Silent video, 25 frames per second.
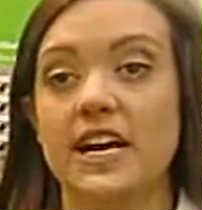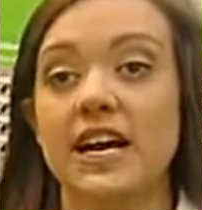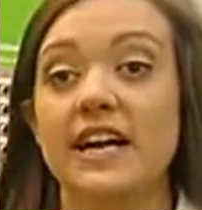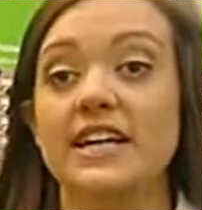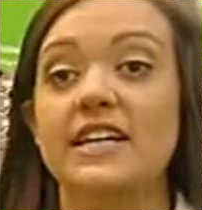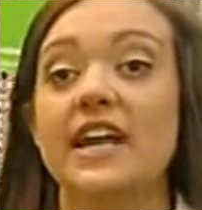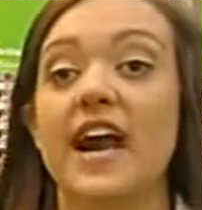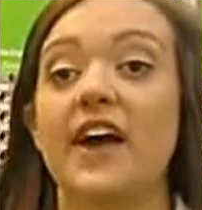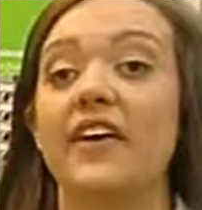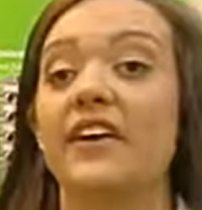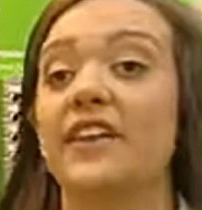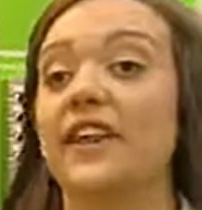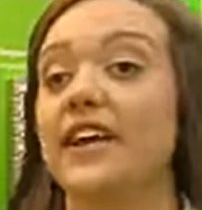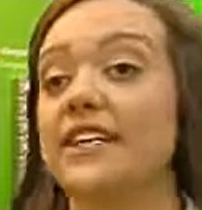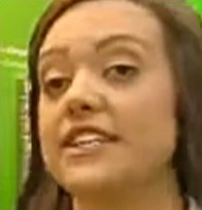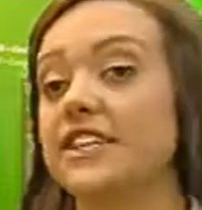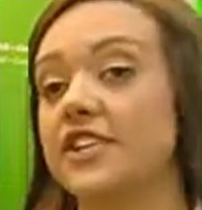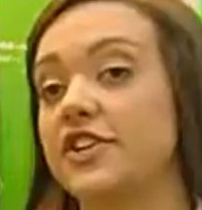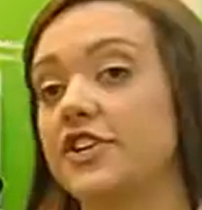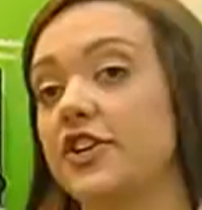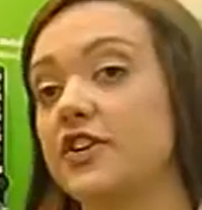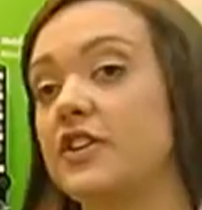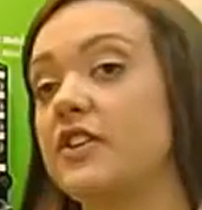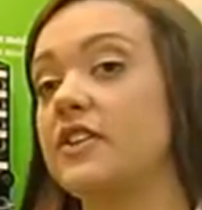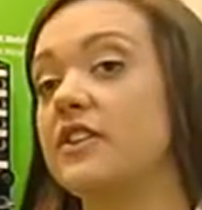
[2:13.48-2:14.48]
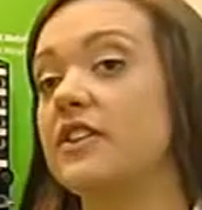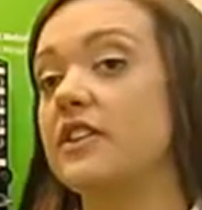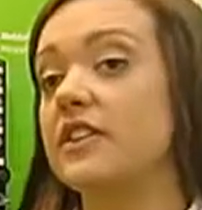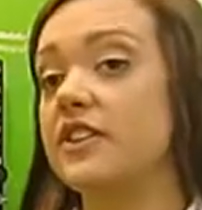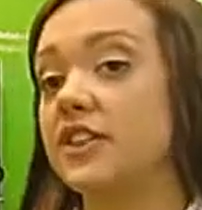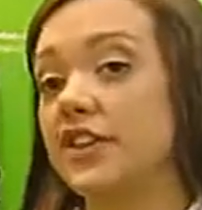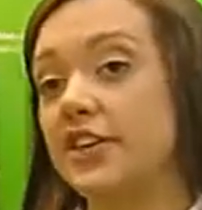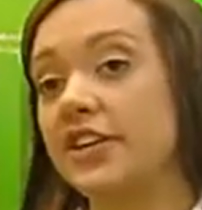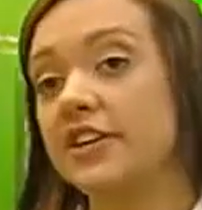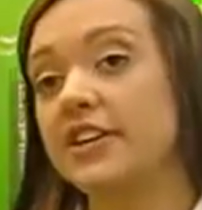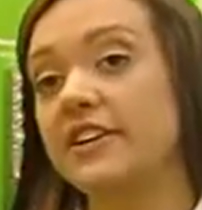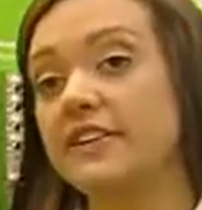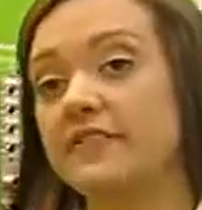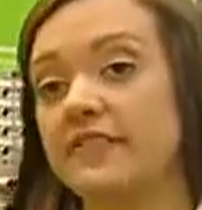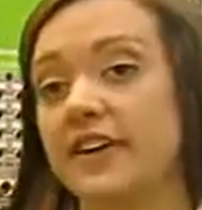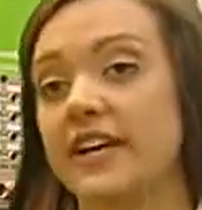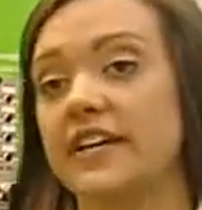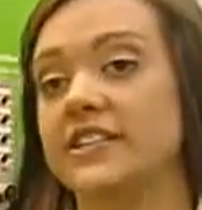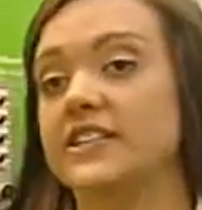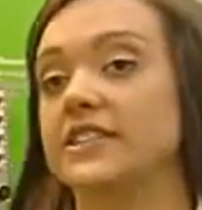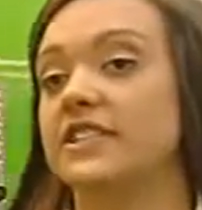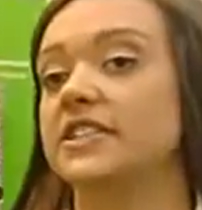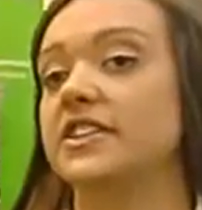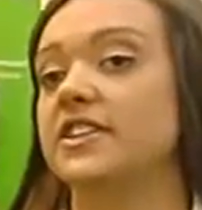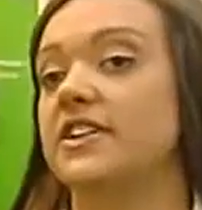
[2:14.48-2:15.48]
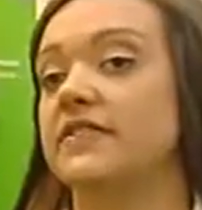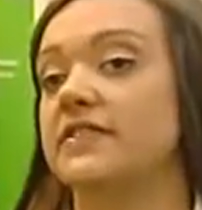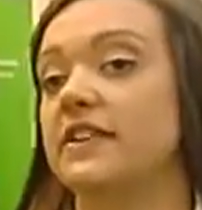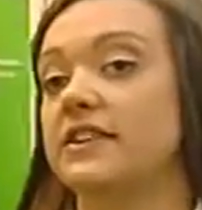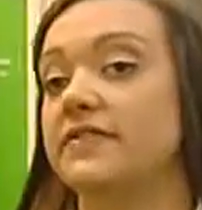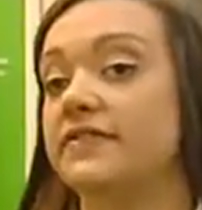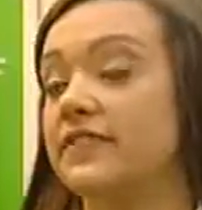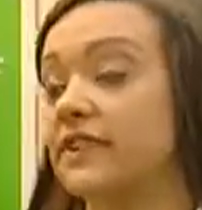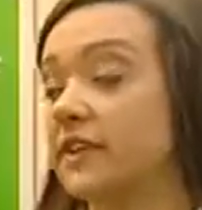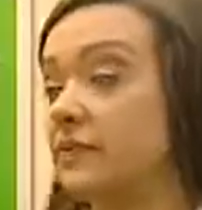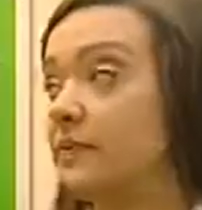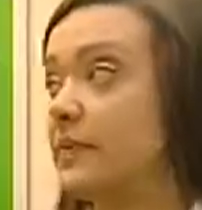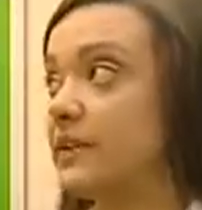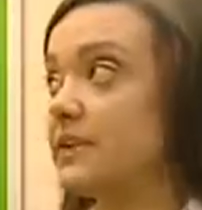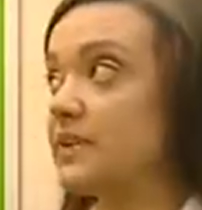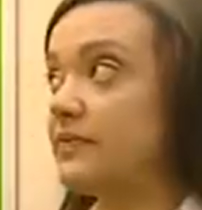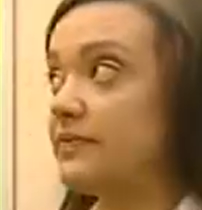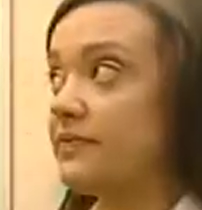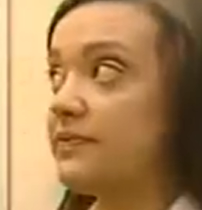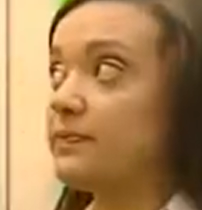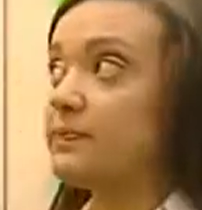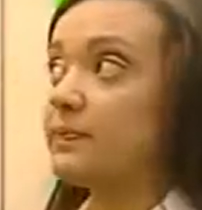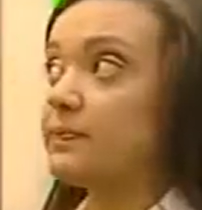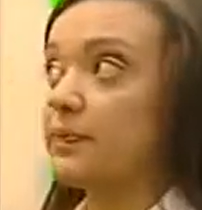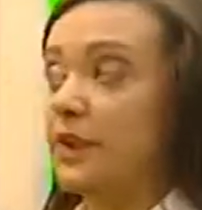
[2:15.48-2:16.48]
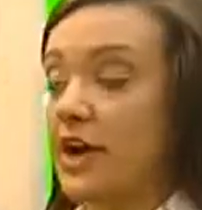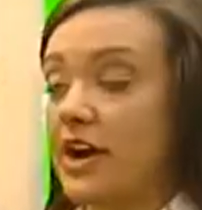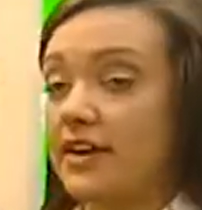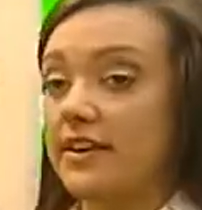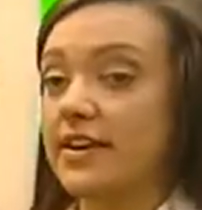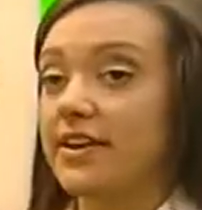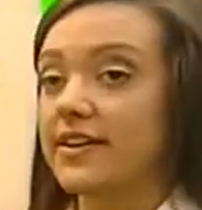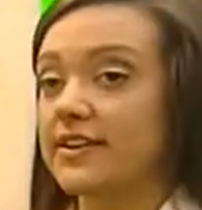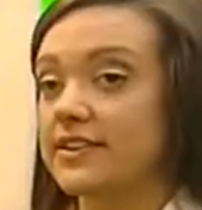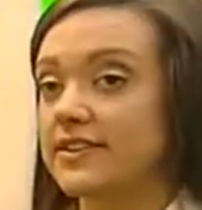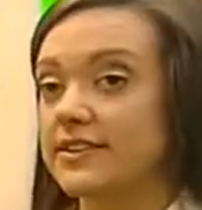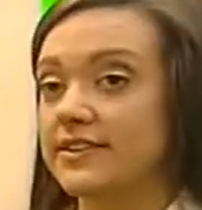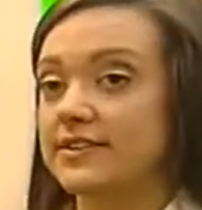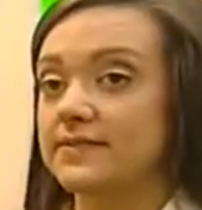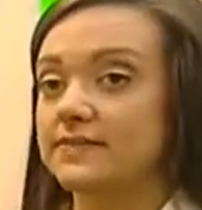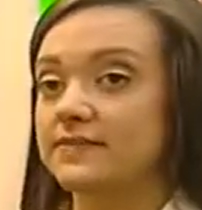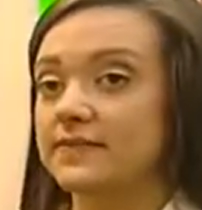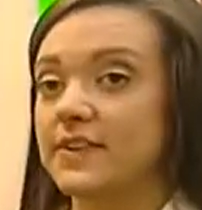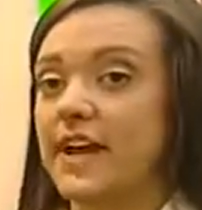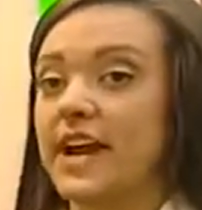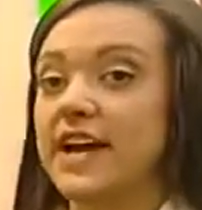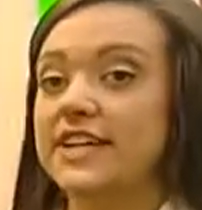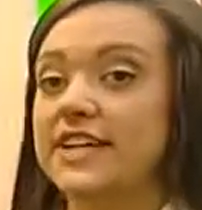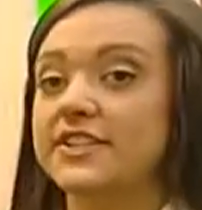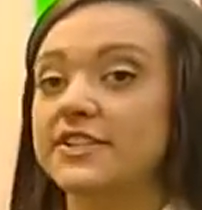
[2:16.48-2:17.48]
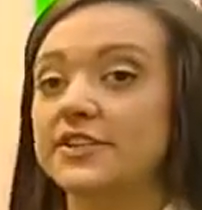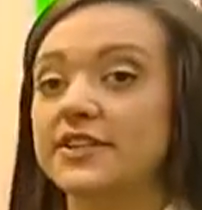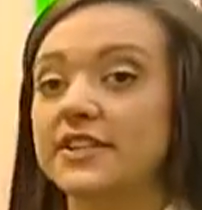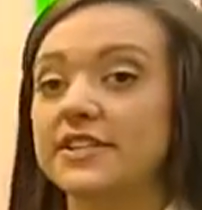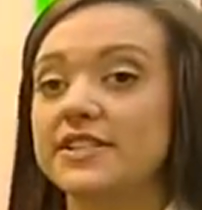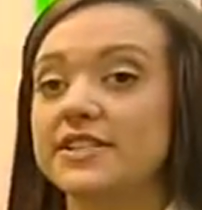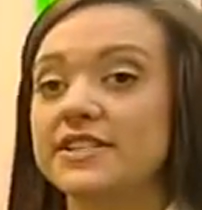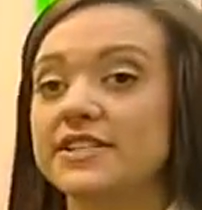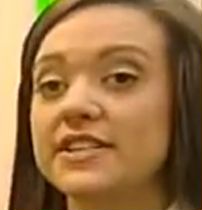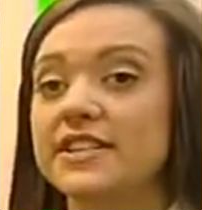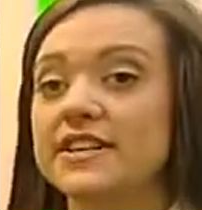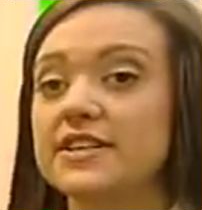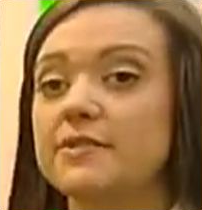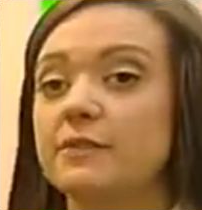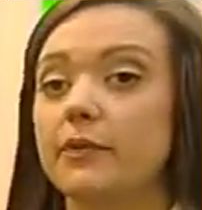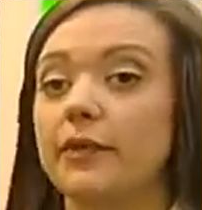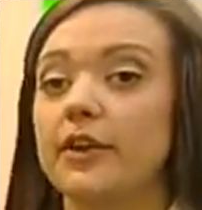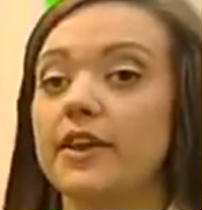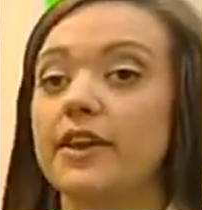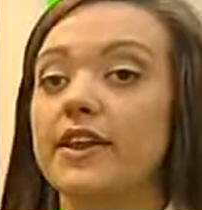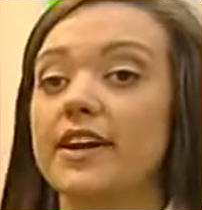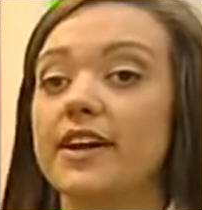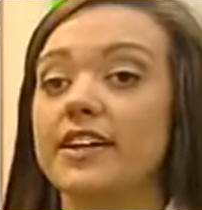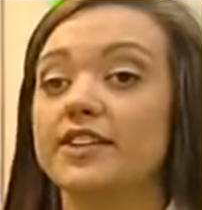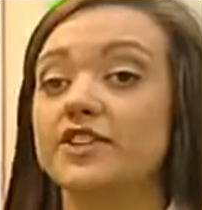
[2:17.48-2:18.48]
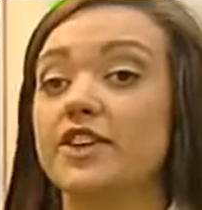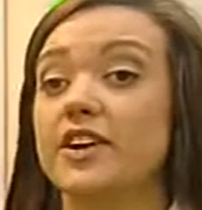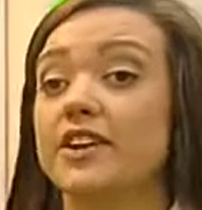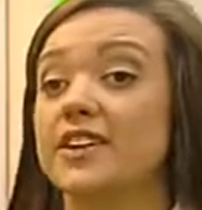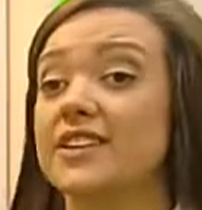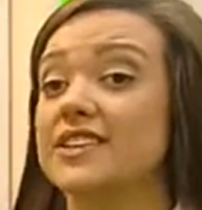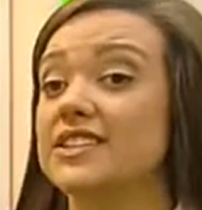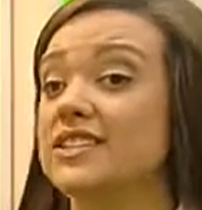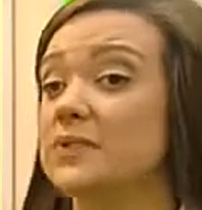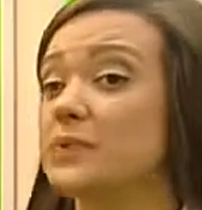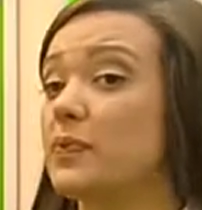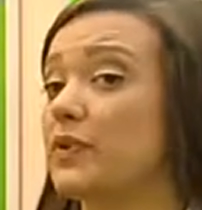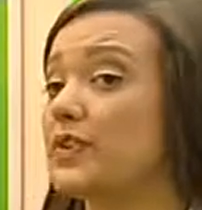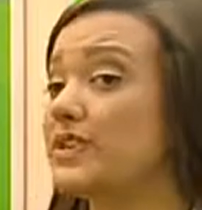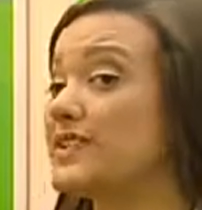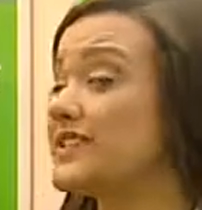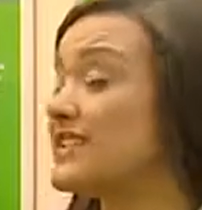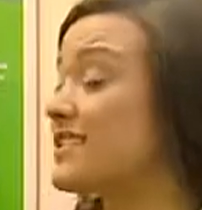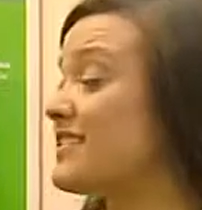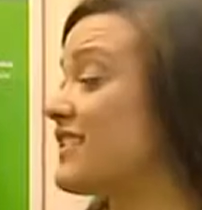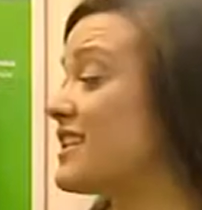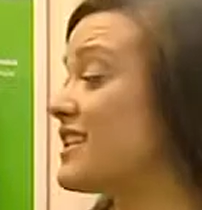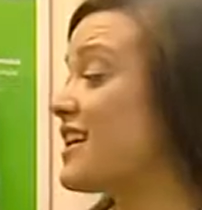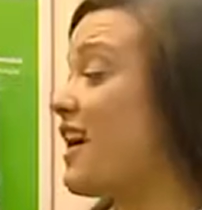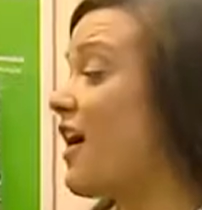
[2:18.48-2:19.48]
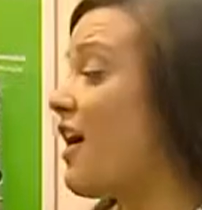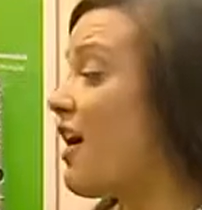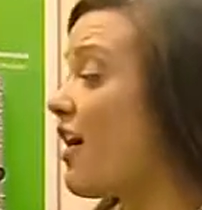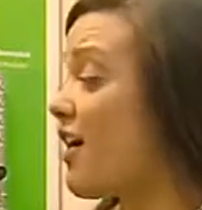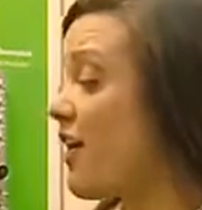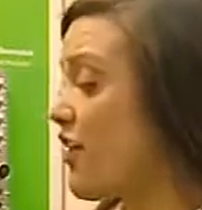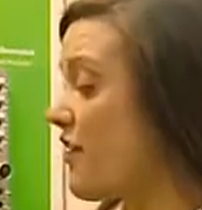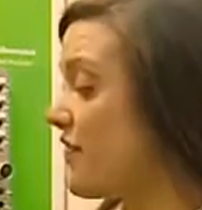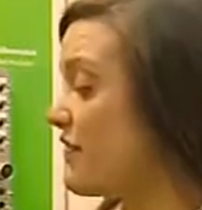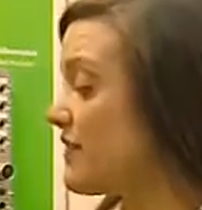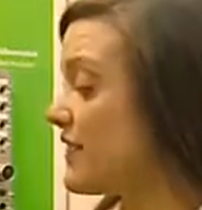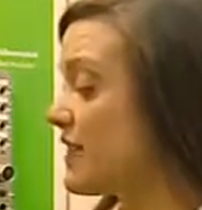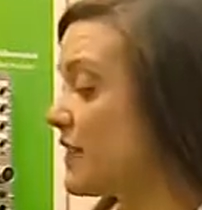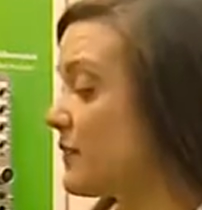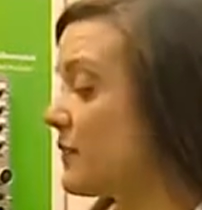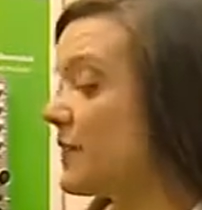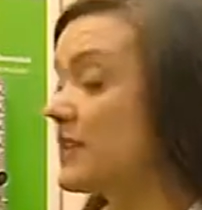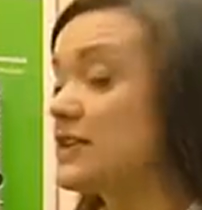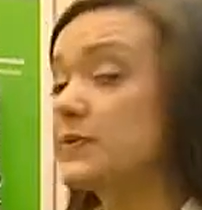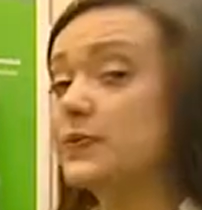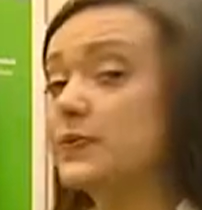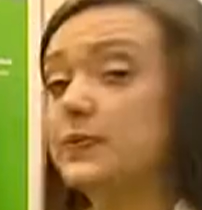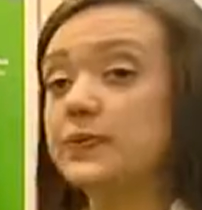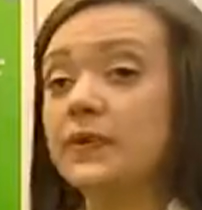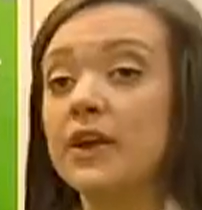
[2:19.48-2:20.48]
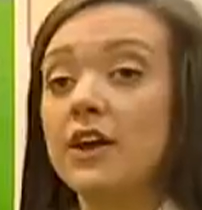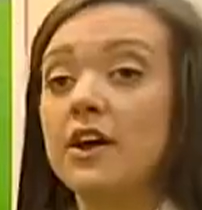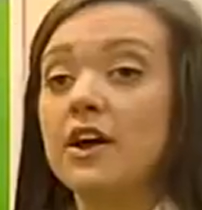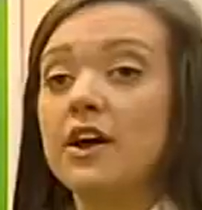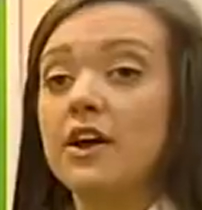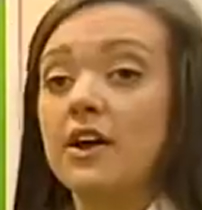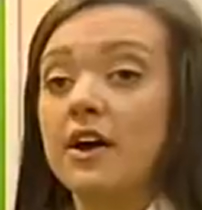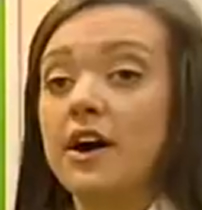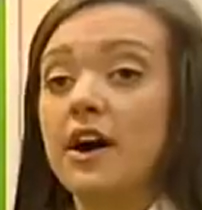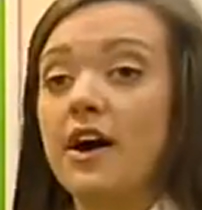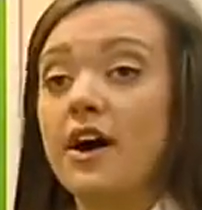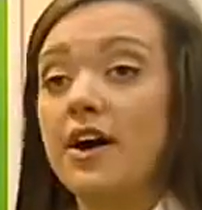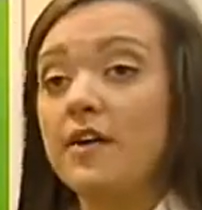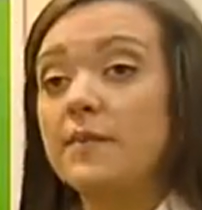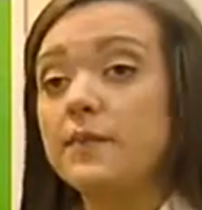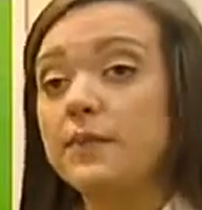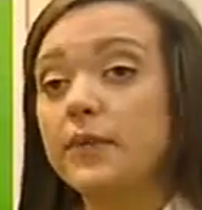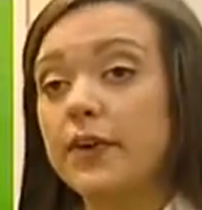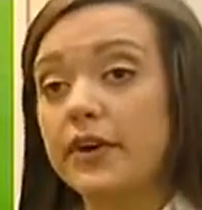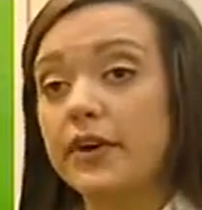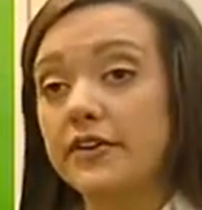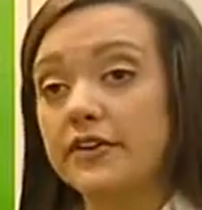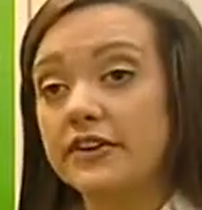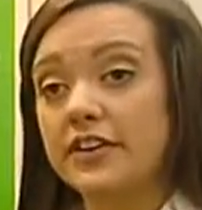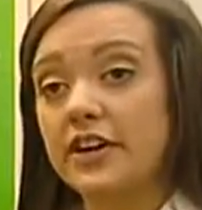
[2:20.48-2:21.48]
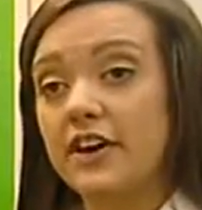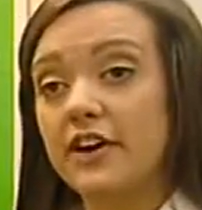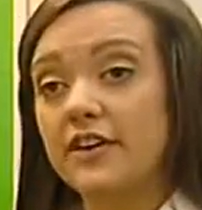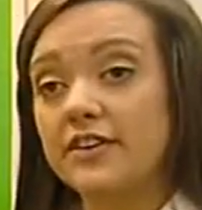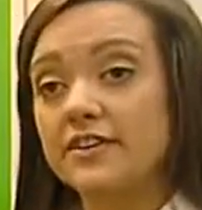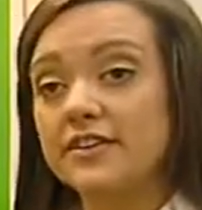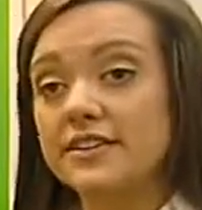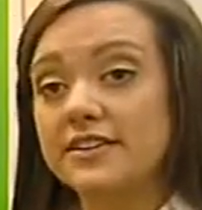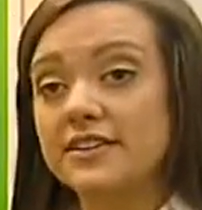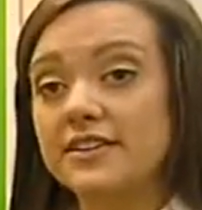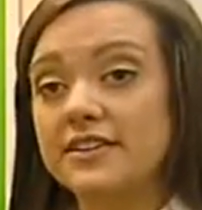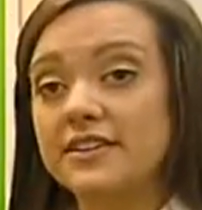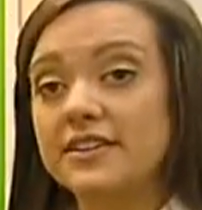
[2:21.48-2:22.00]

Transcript: Now I'd like to show you the third advantage of our field bus products. As you can see, Murrelektronik supports nearly all field bus protocols.